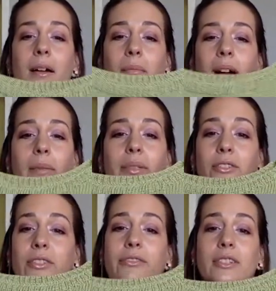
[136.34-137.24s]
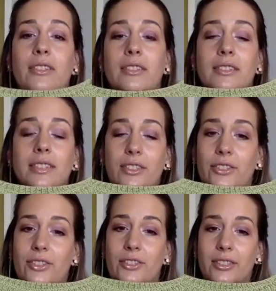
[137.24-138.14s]
my beautiful
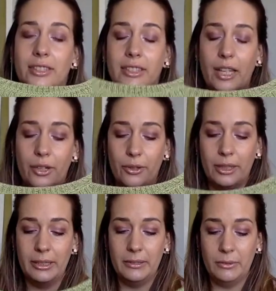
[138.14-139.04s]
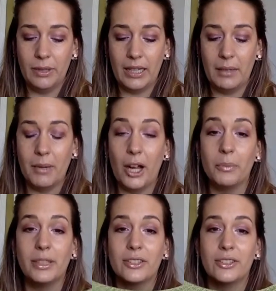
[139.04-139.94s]
t-shirt. So what I'm
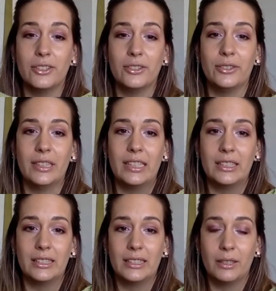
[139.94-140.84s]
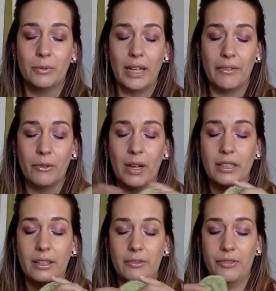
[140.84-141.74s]
hoping to do is we have quite
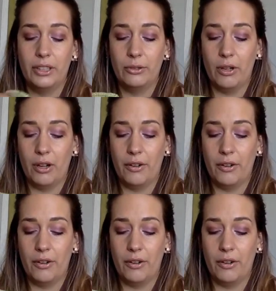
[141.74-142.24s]
a few